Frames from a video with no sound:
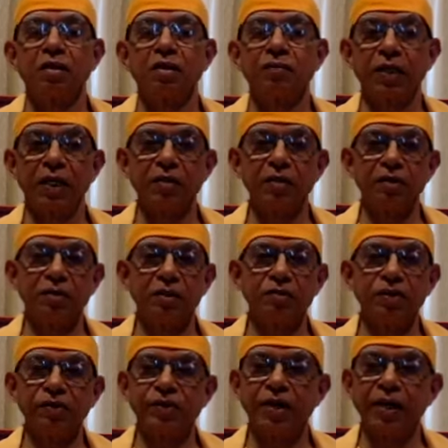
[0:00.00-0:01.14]
In fact, even
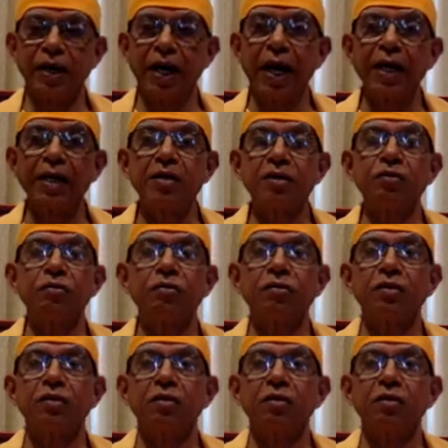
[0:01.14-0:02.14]
when we are active,